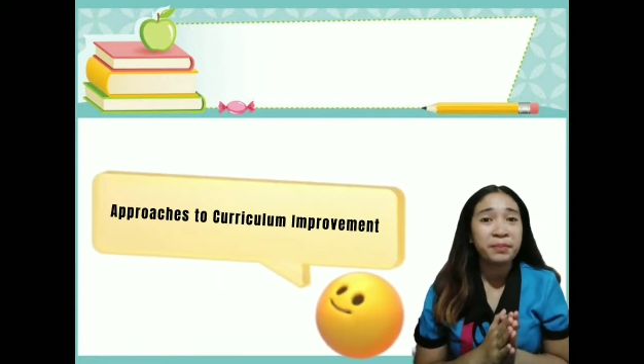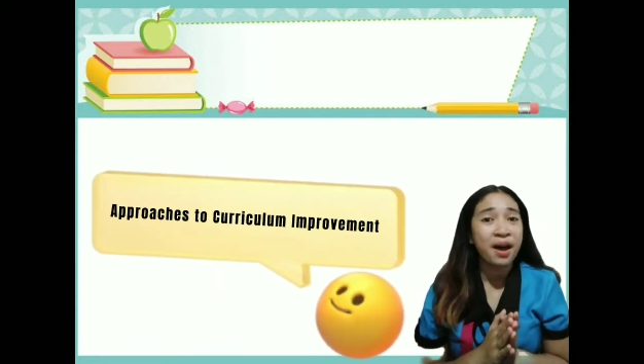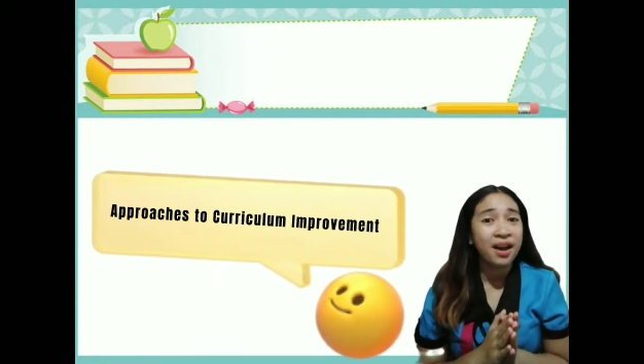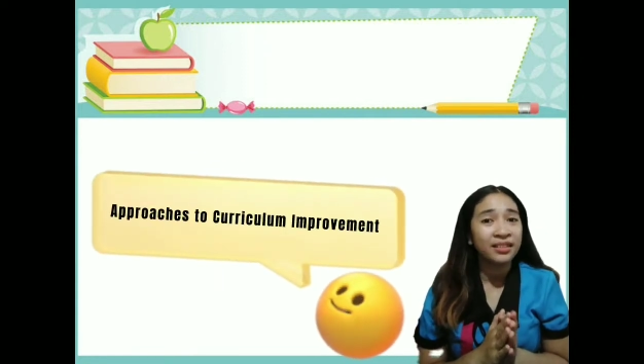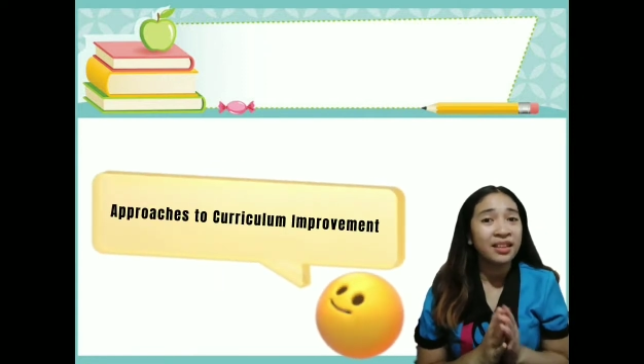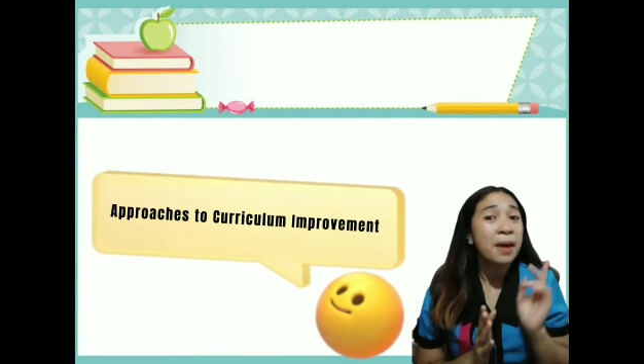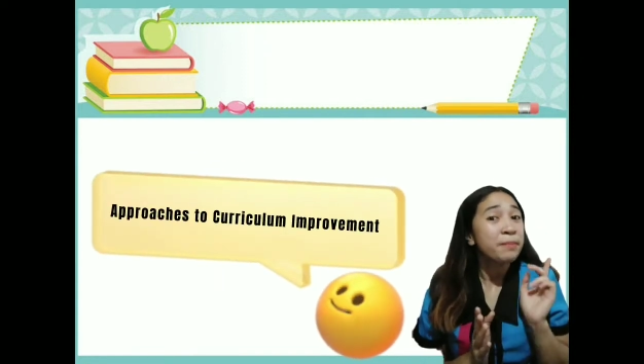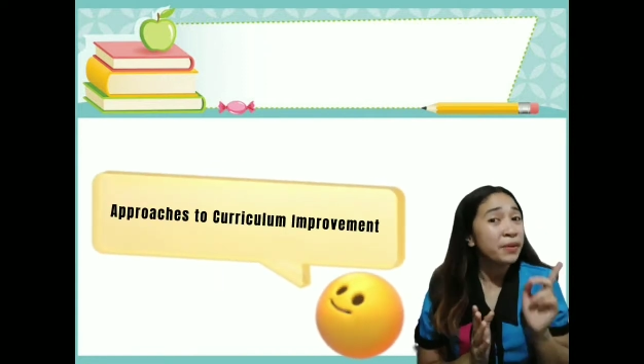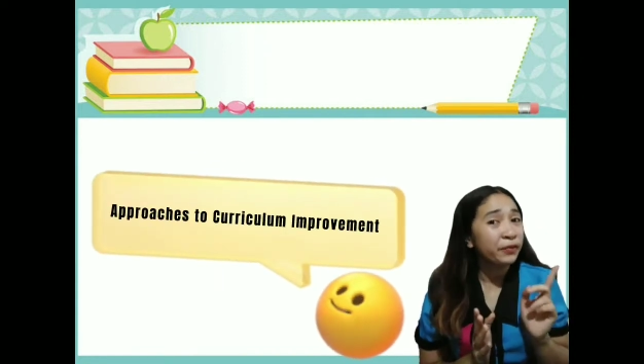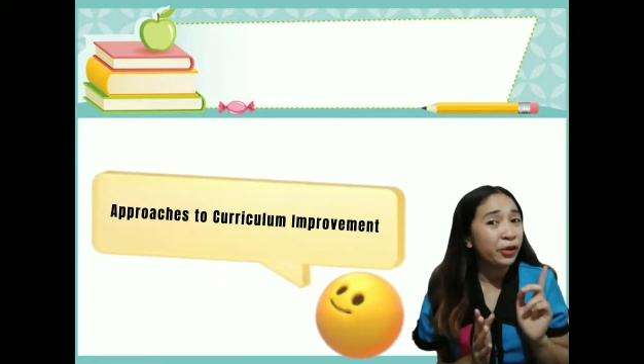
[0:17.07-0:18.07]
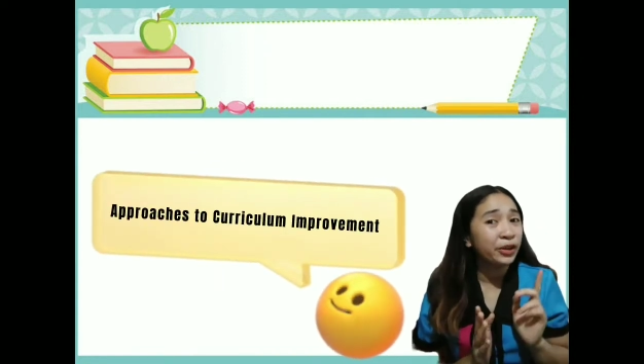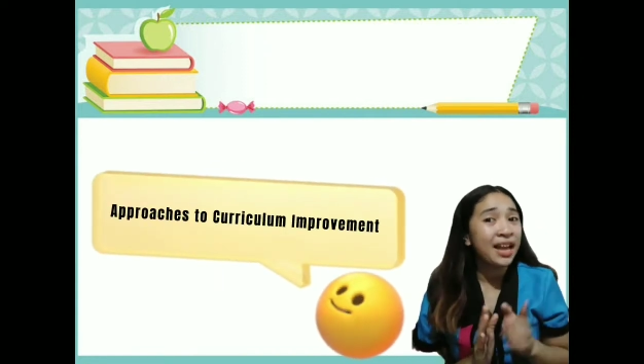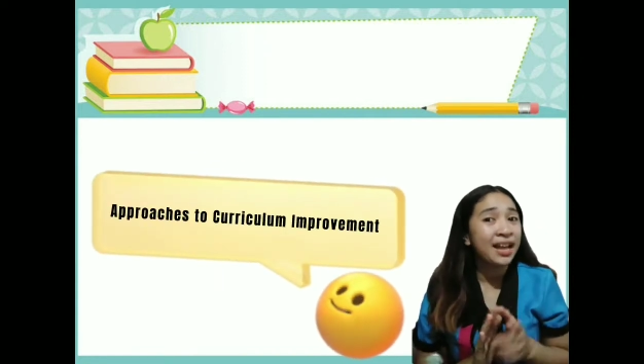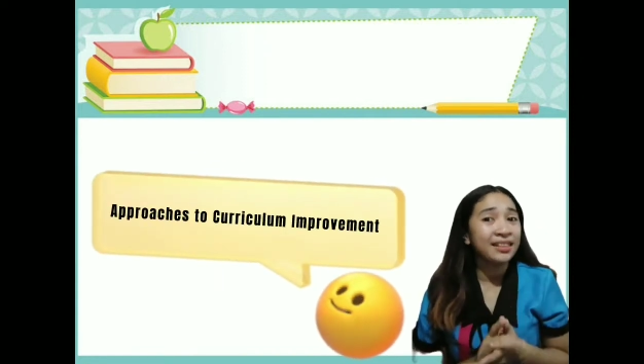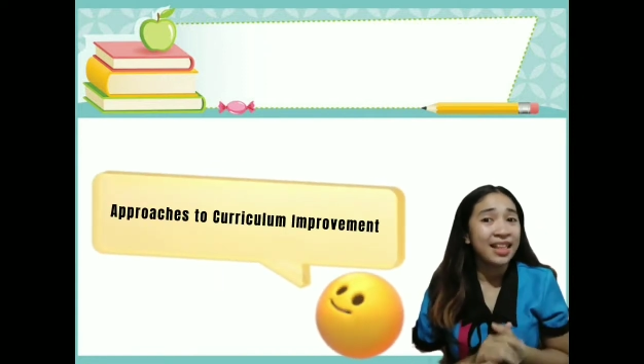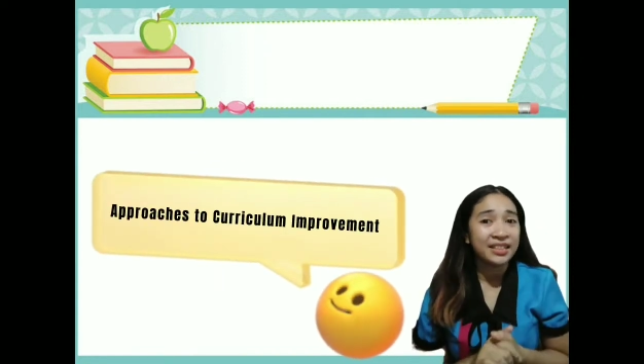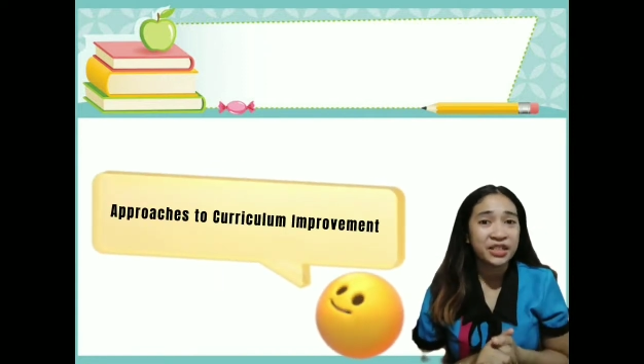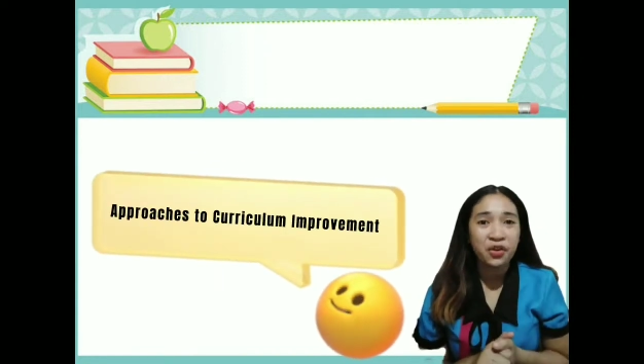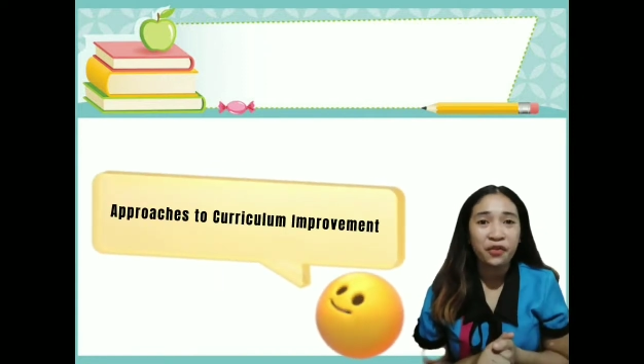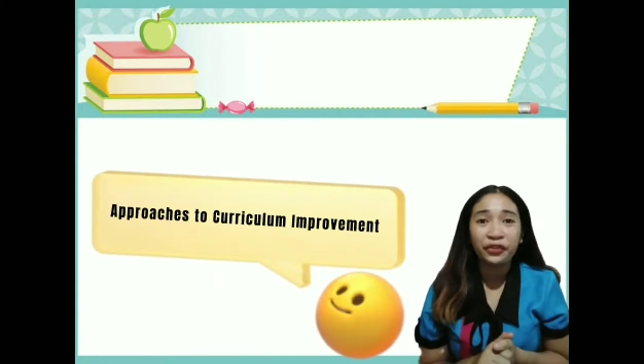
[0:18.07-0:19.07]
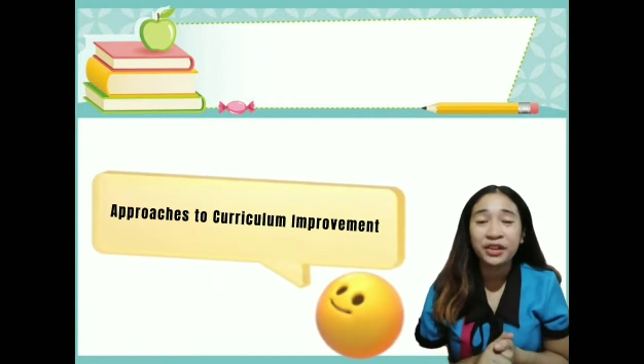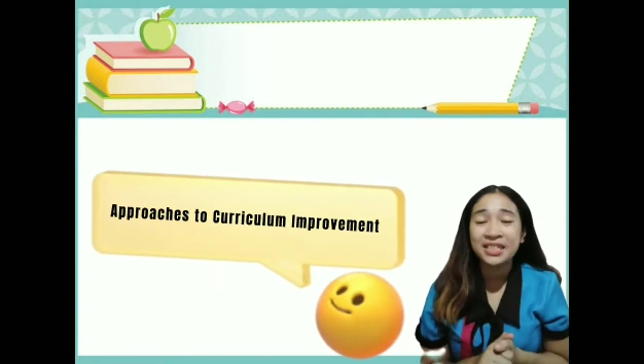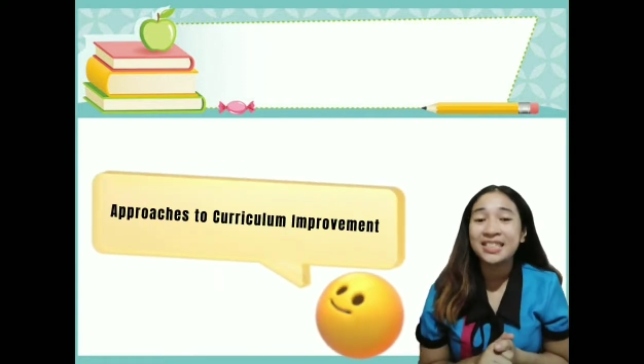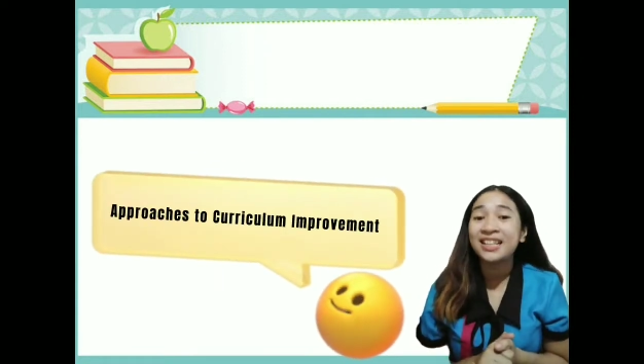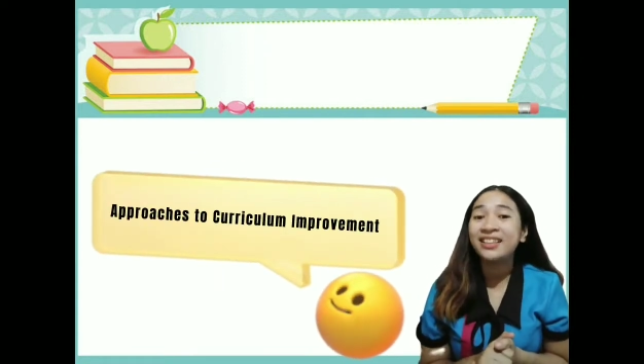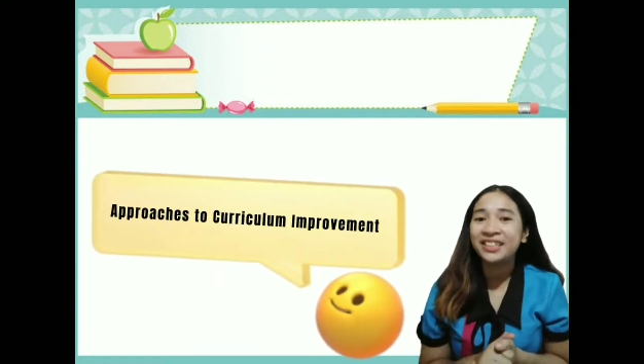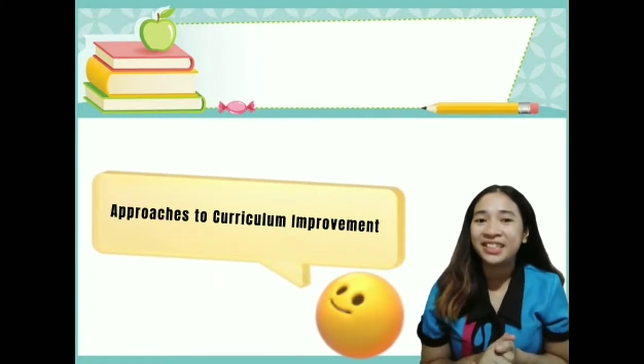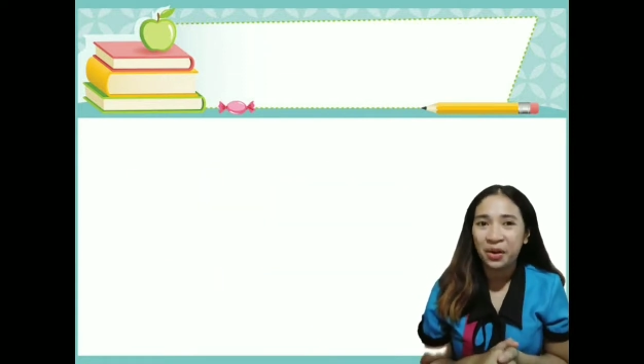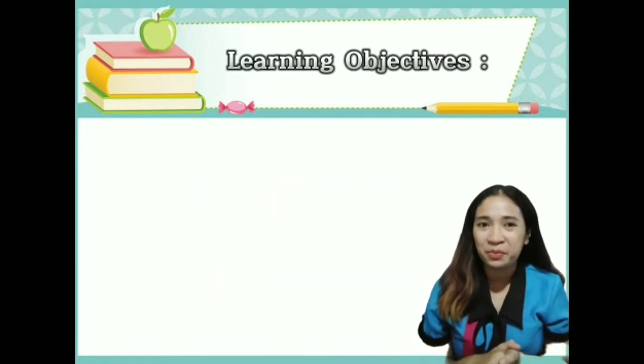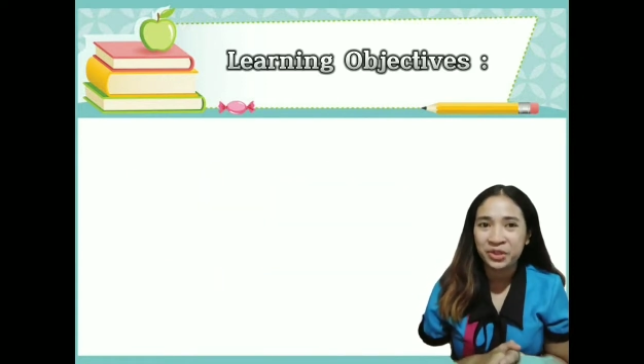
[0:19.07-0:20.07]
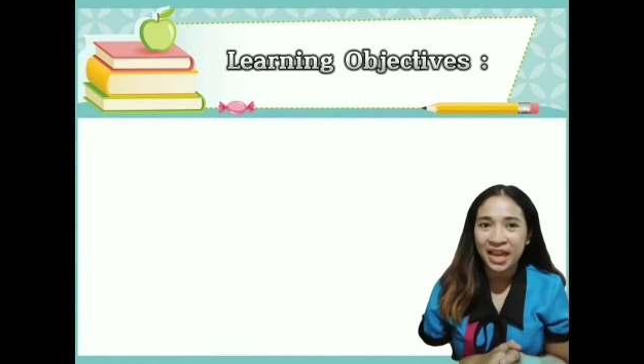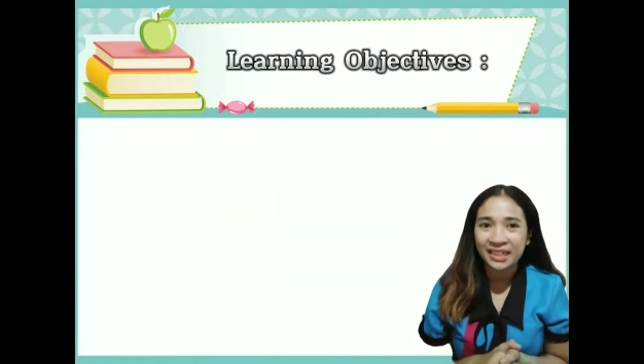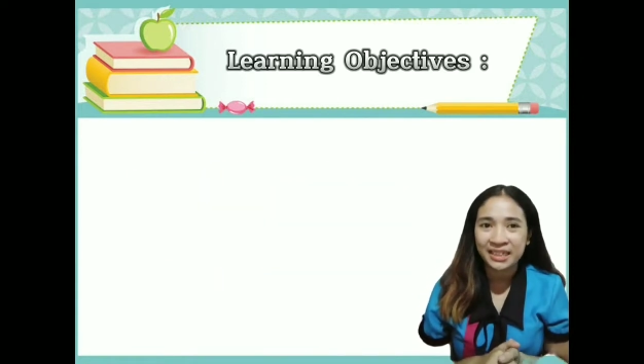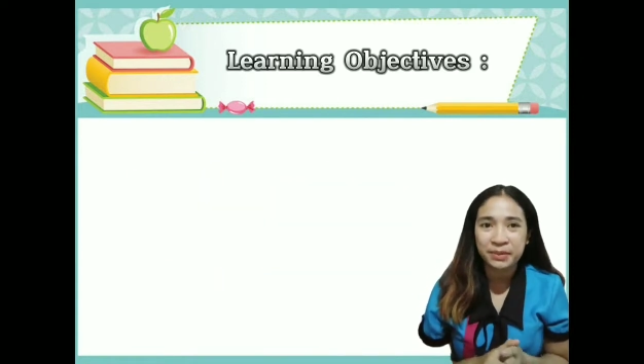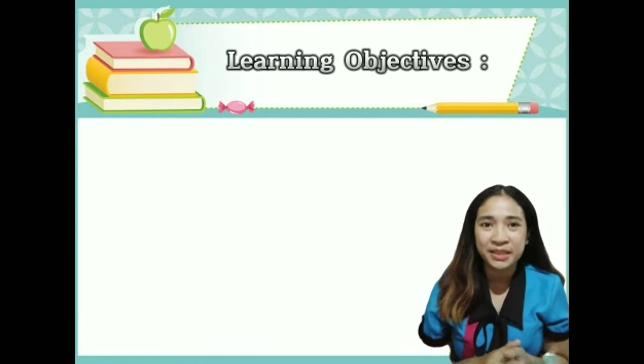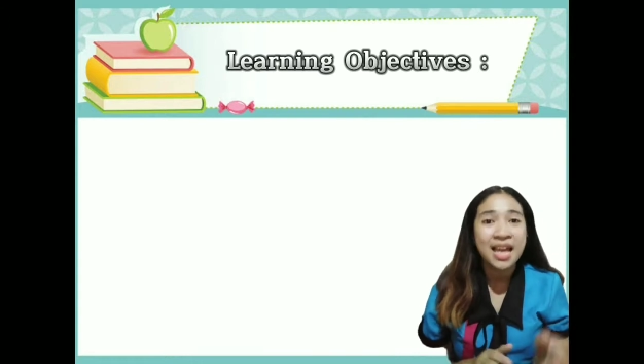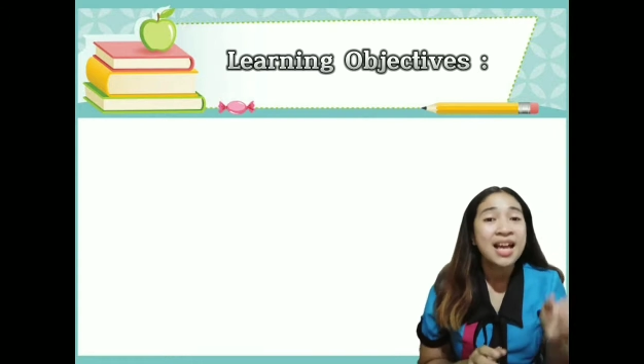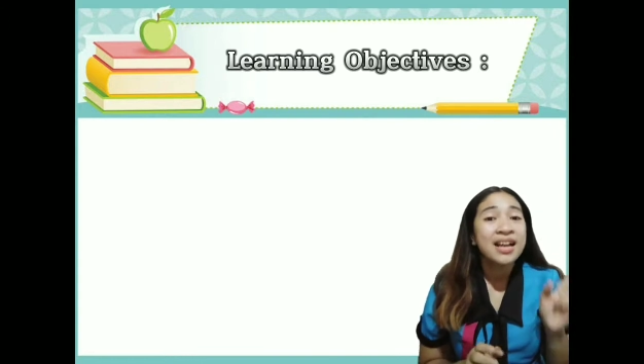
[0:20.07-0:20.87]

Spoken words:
but before that, let's know first the learning objectives.